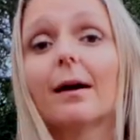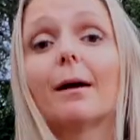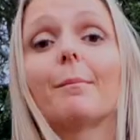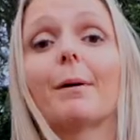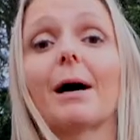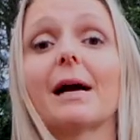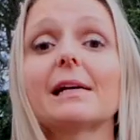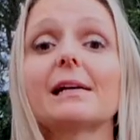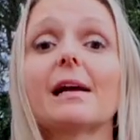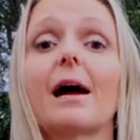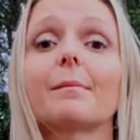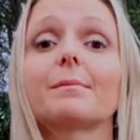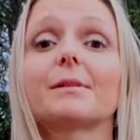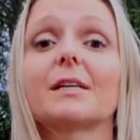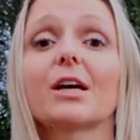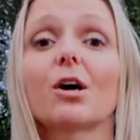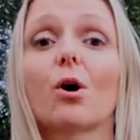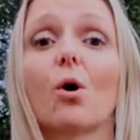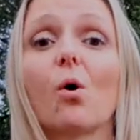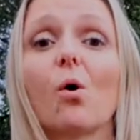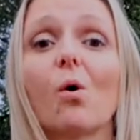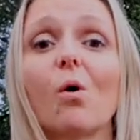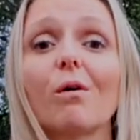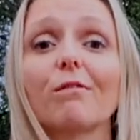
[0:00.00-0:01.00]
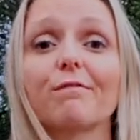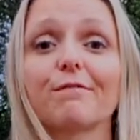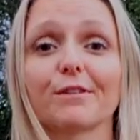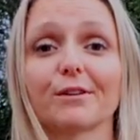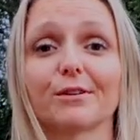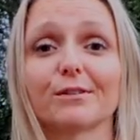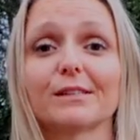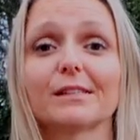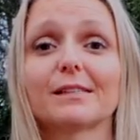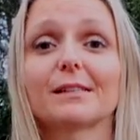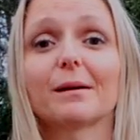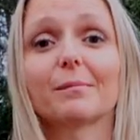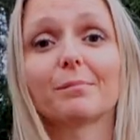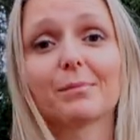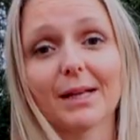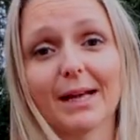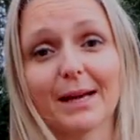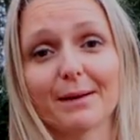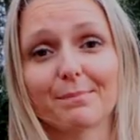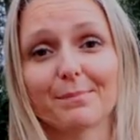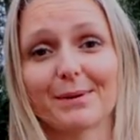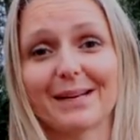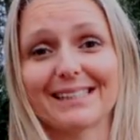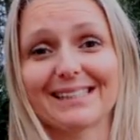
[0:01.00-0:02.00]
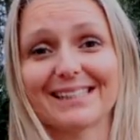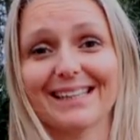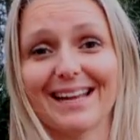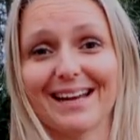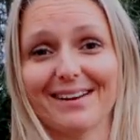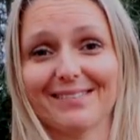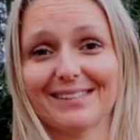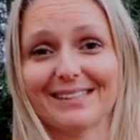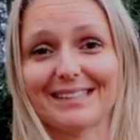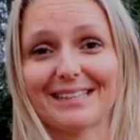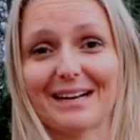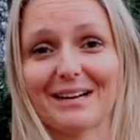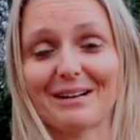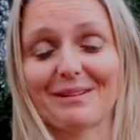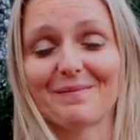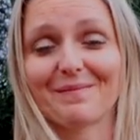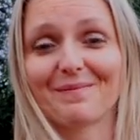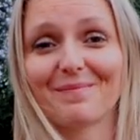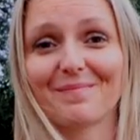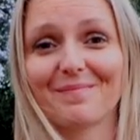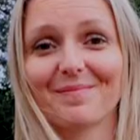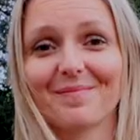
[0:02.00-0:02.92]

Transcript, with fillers: by adopting a whole foods, plant-based lifestyle.